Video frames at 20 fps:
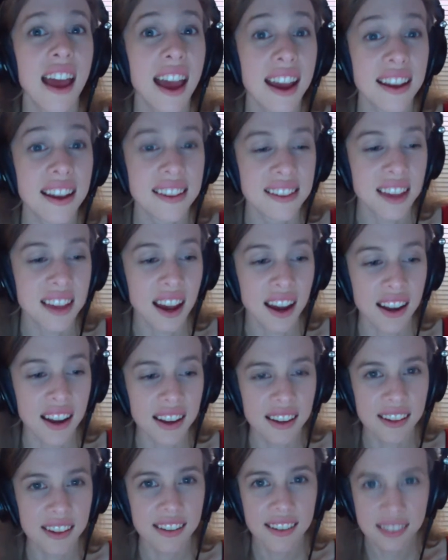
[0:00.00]
as
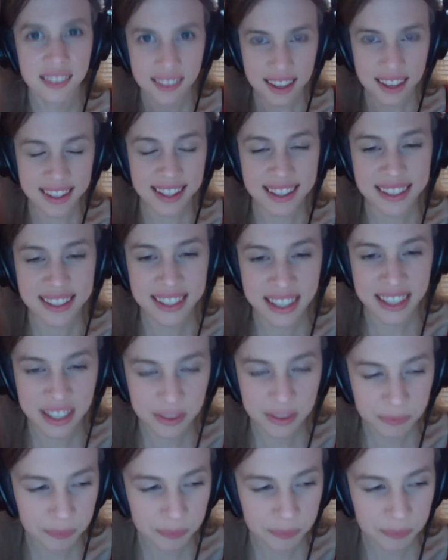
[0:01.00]
I as I sing.